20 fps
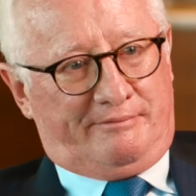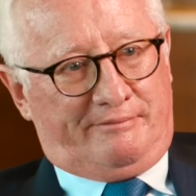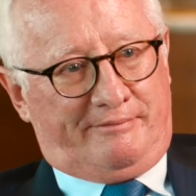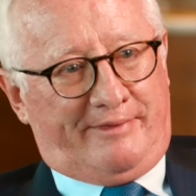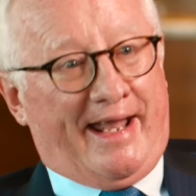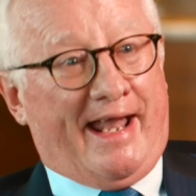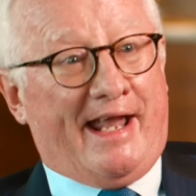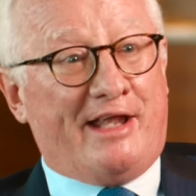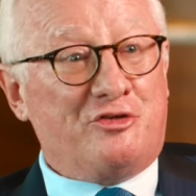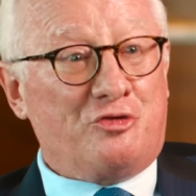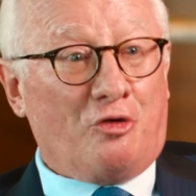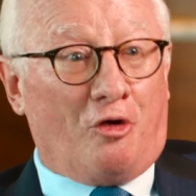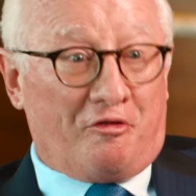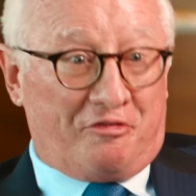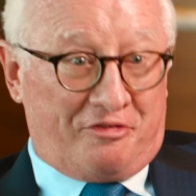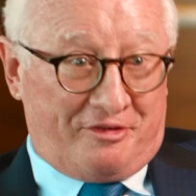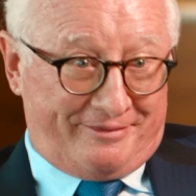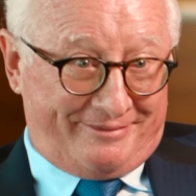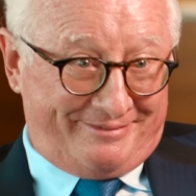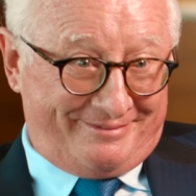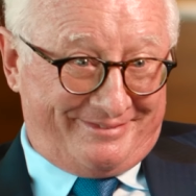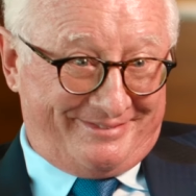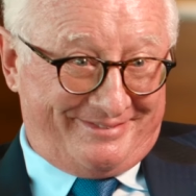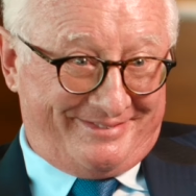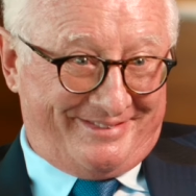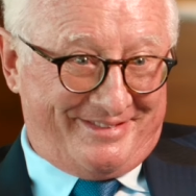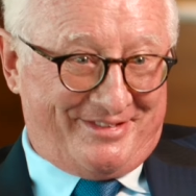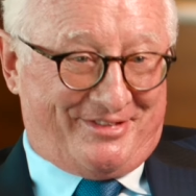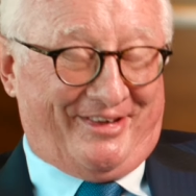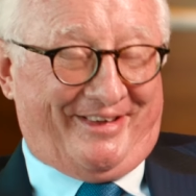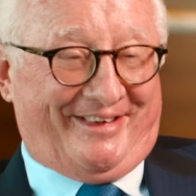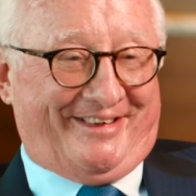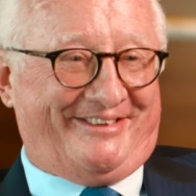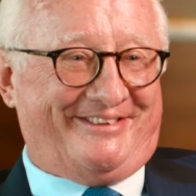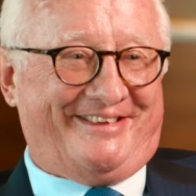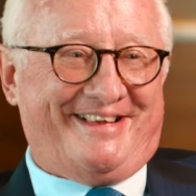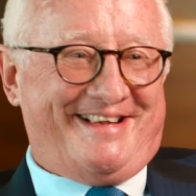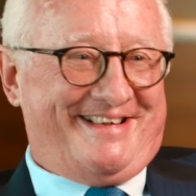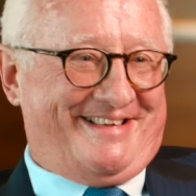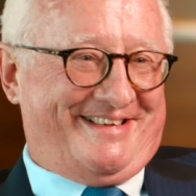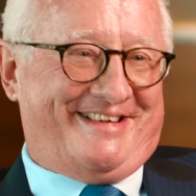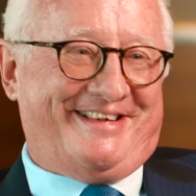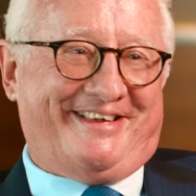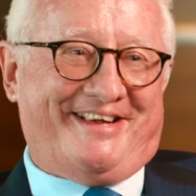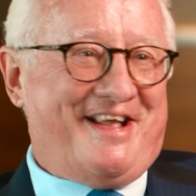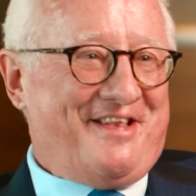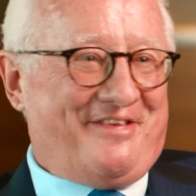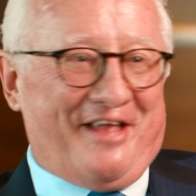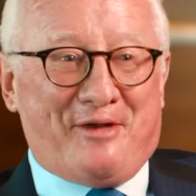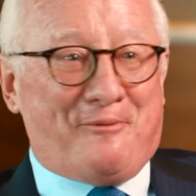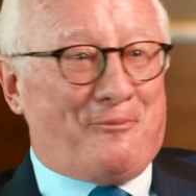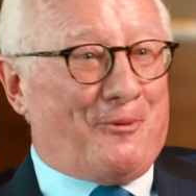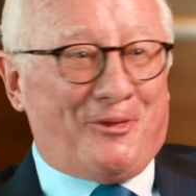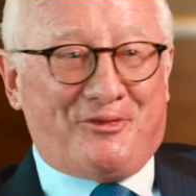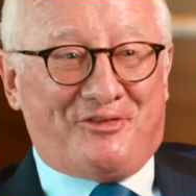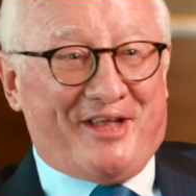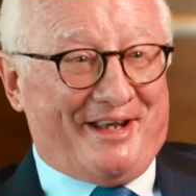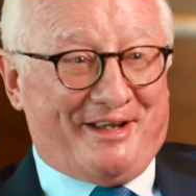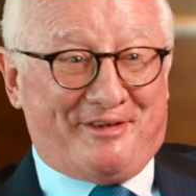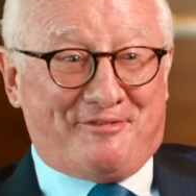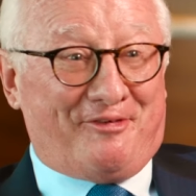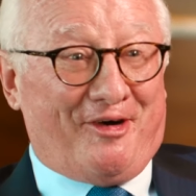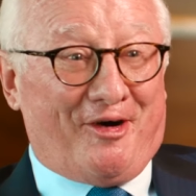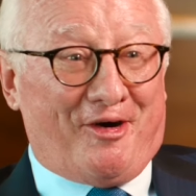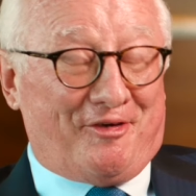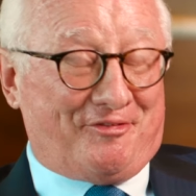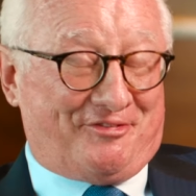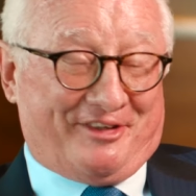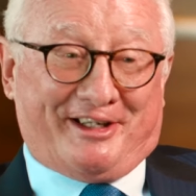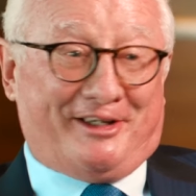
hands off. So yeah, they weren't that involved.